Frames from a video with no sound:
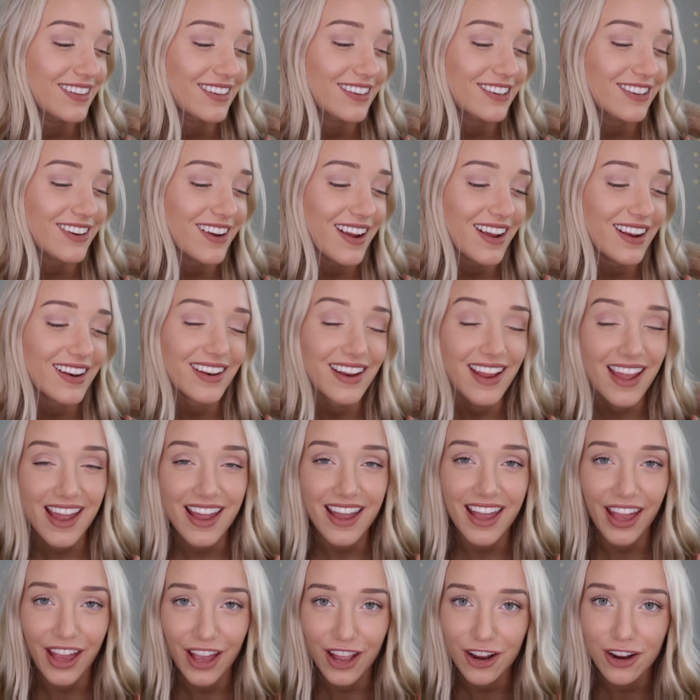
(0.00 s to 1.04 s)
and try and
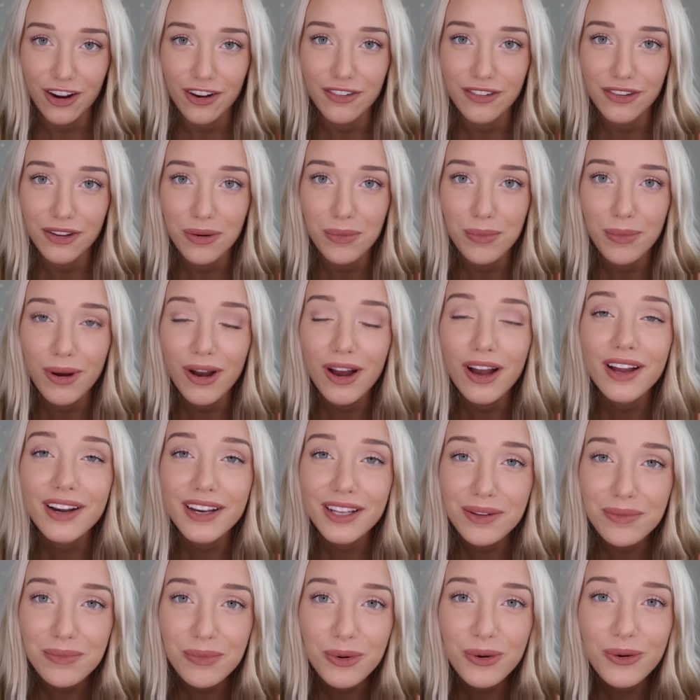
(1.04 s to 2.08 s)
take care of your
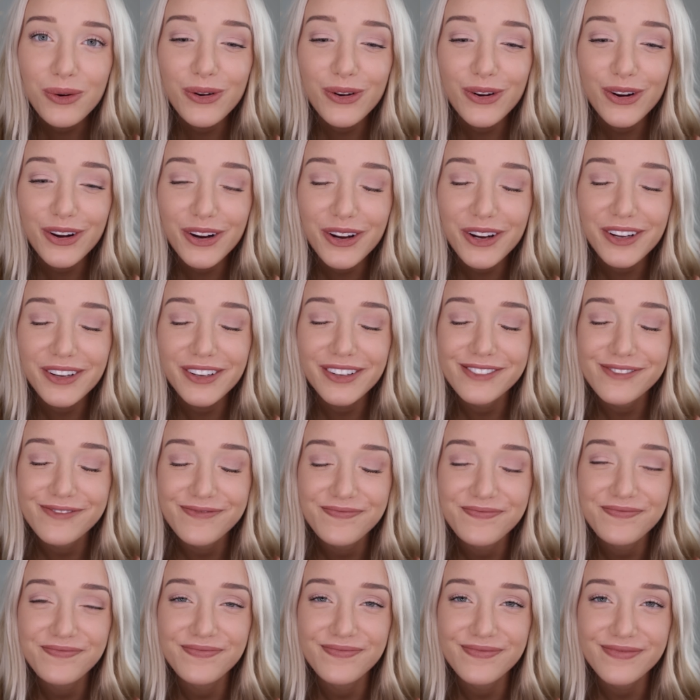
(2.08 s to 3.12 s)
body more,
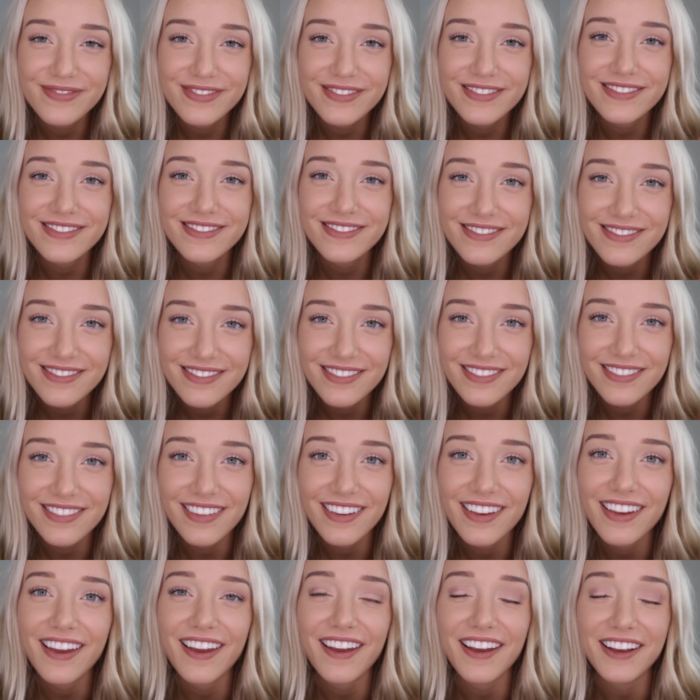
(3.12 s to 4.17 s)

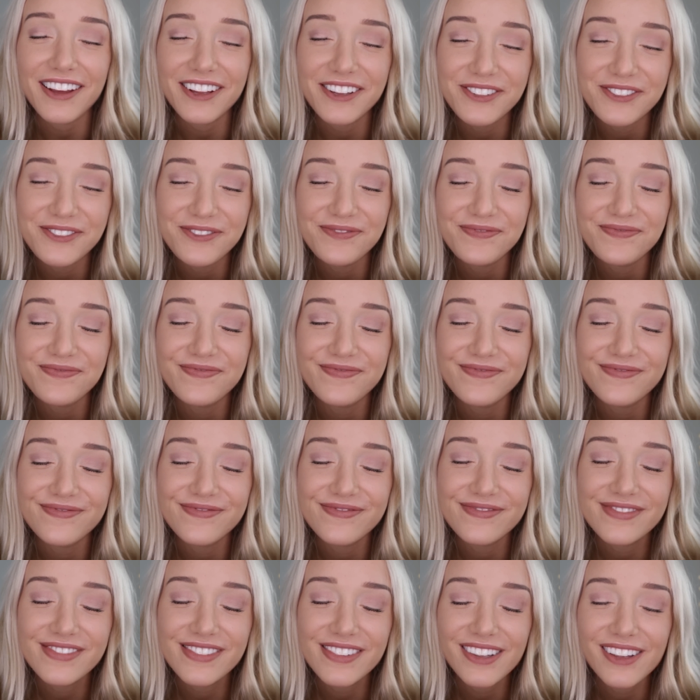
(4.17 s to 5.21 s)
yeah.
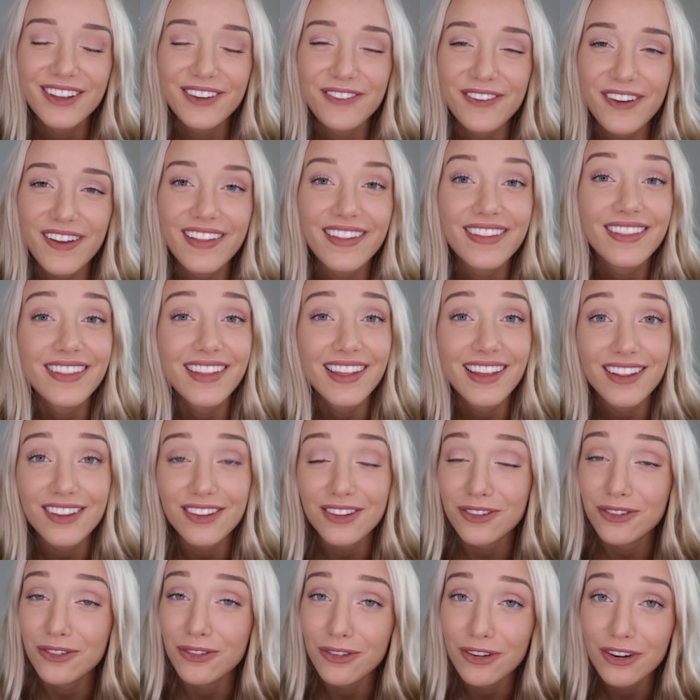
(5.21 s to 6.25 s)
Well,
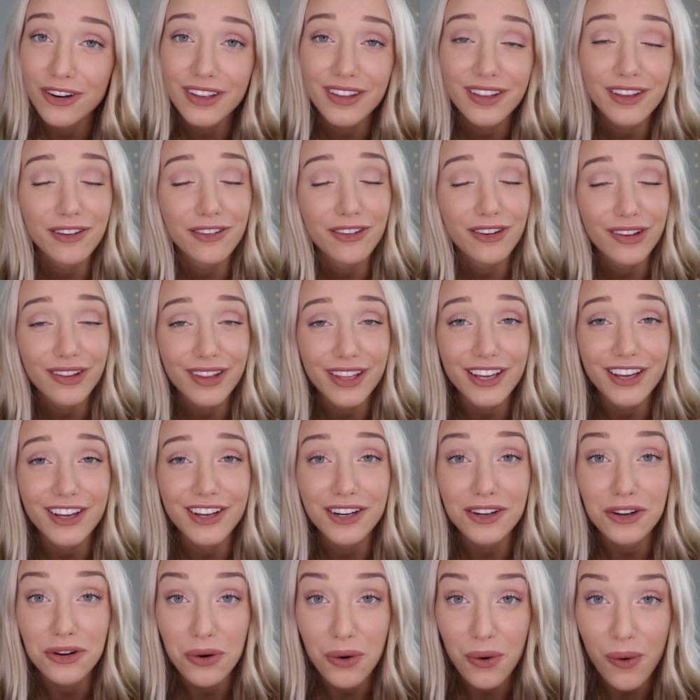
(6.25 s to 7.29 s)
that's a really, really
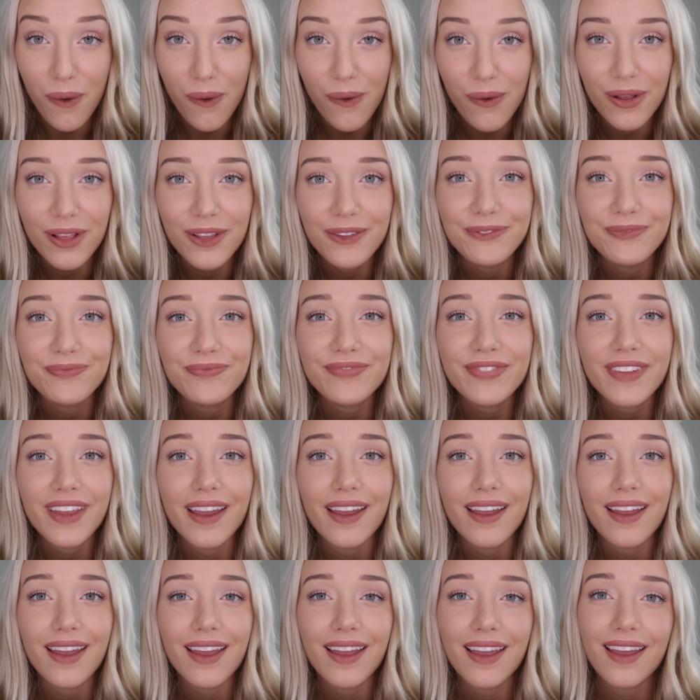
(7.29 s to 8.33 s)
good goal,
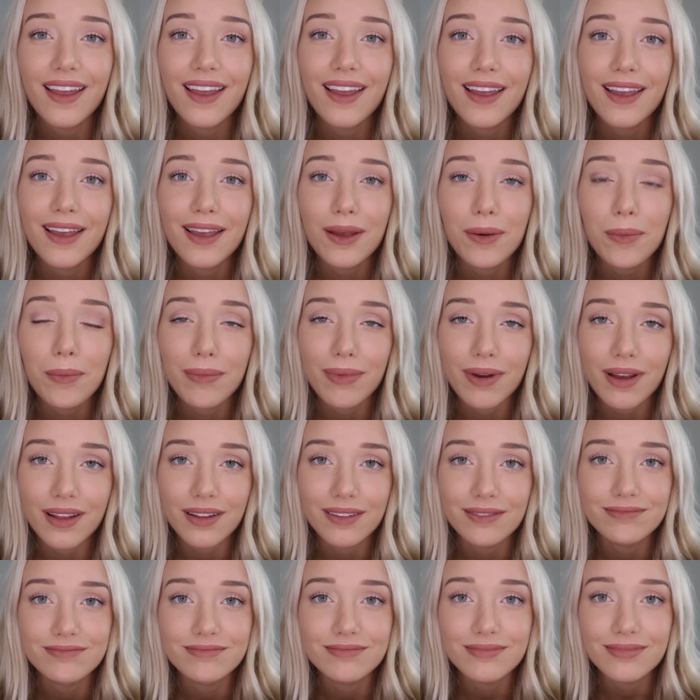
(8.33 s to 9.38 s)

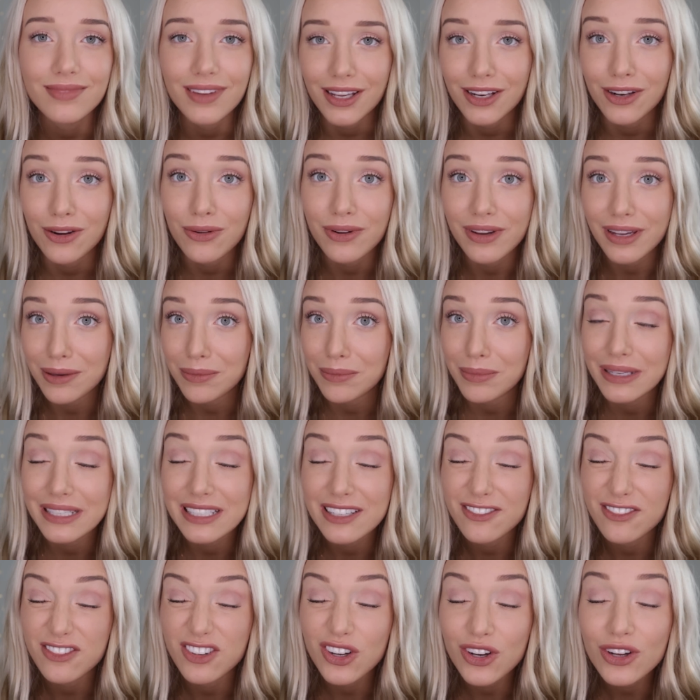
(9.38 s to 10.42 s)
but I know it can be
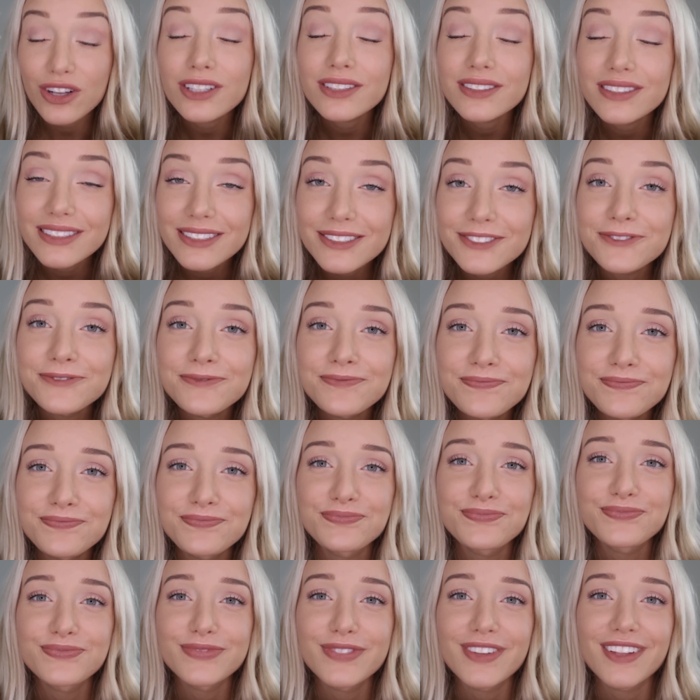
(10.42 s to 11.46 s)

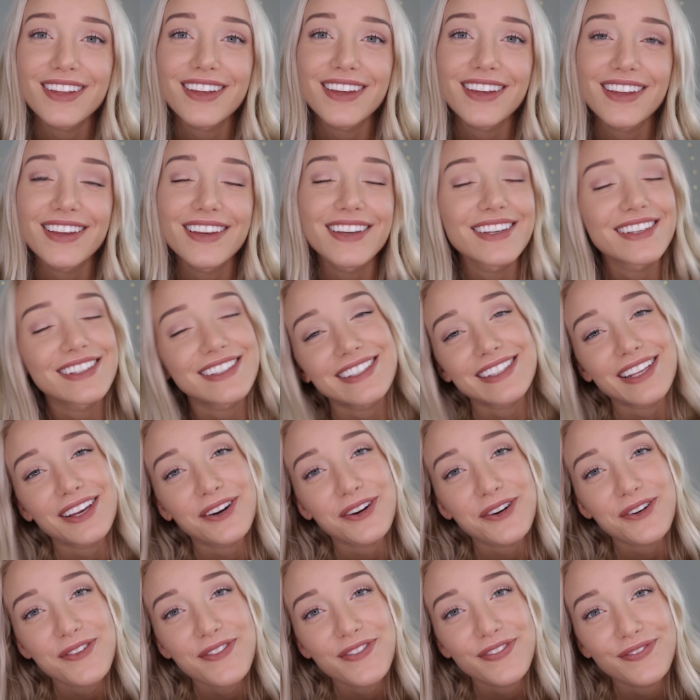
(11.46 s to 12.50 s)
difficult, so
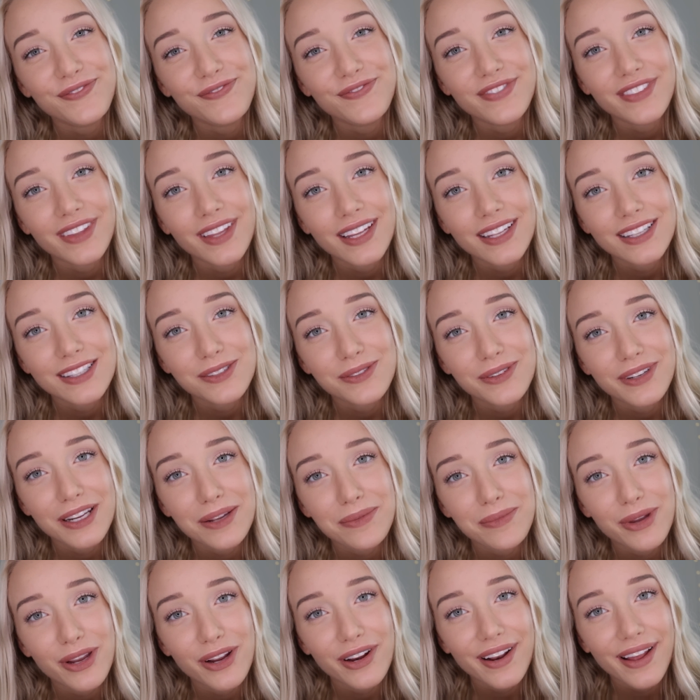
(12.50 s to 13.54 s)
that's what
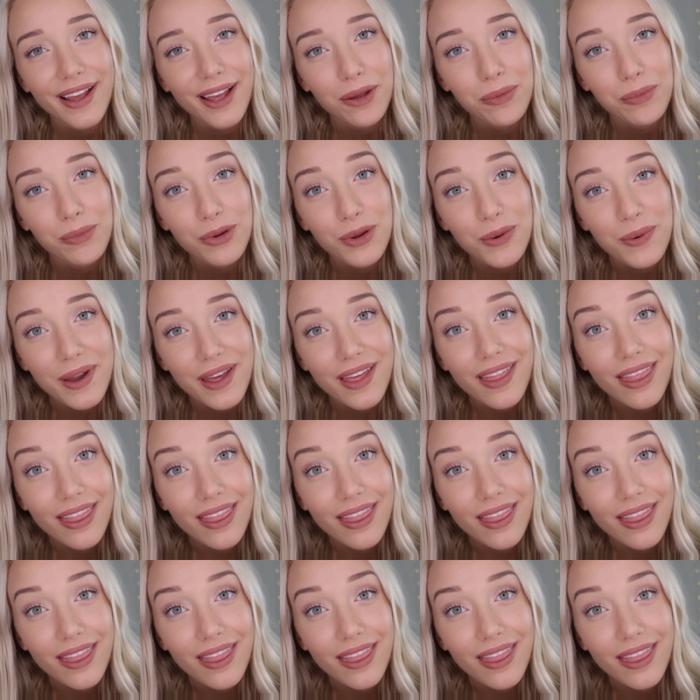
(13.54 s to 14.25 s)
I'm here to help you